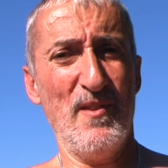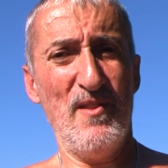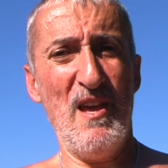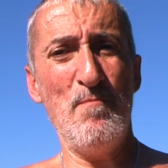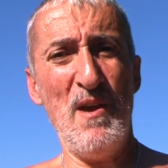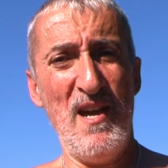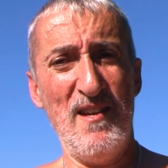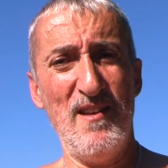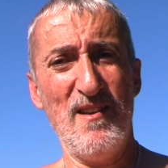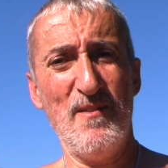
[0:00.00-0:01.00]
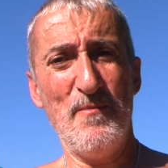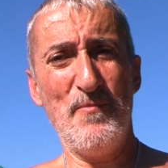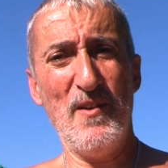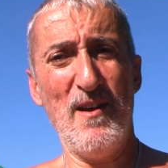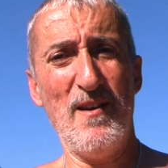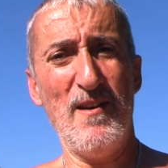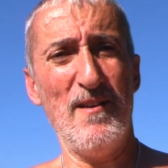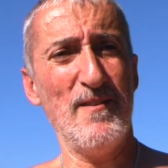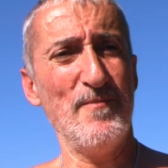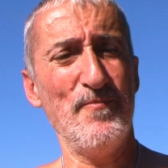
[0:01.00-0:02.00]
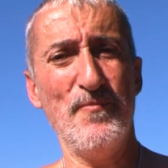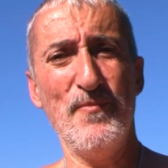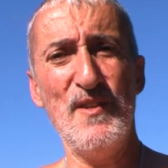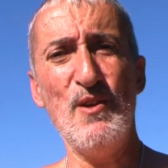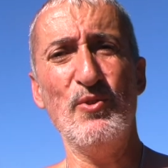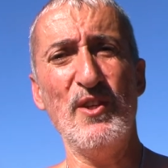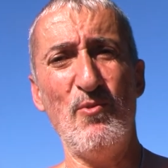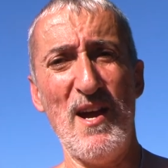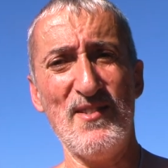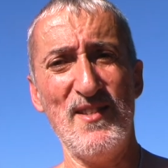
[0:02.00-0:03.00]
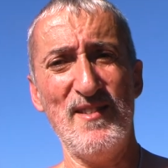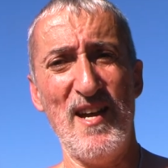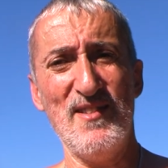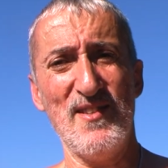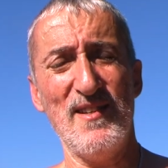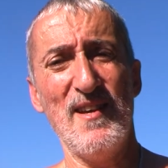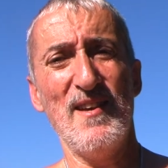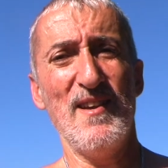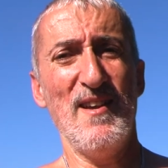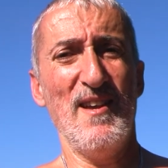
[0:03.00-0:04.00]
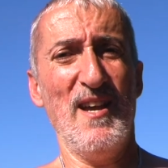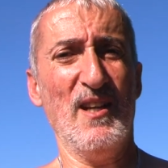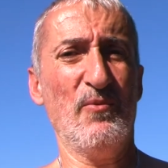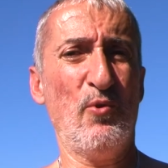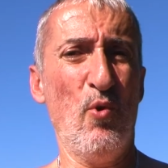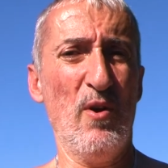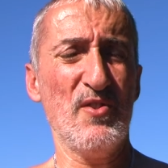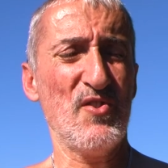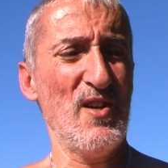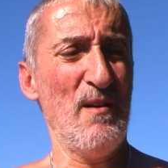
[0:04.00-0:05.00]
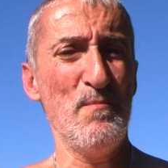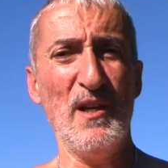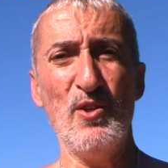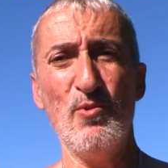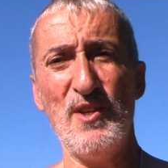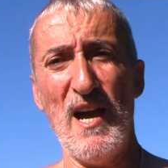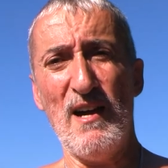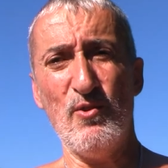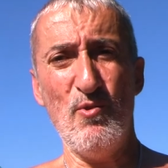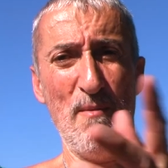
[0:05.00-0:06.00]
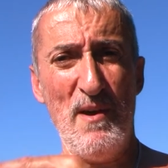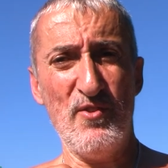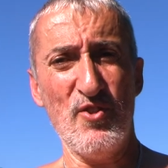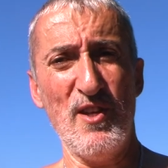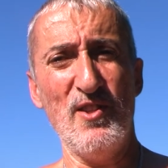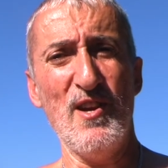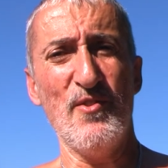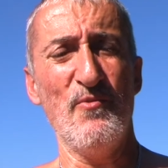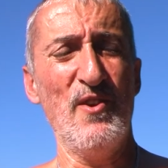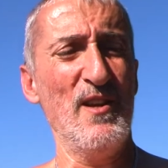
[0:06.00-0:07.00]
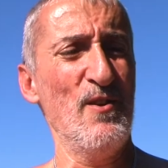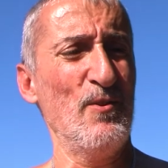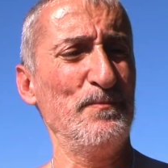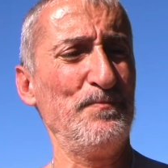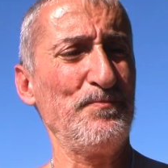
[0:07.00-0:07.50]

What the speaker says: They made Neil deGrasse Tyson. And of course, Mikio Kaku, I mentioned at the other video,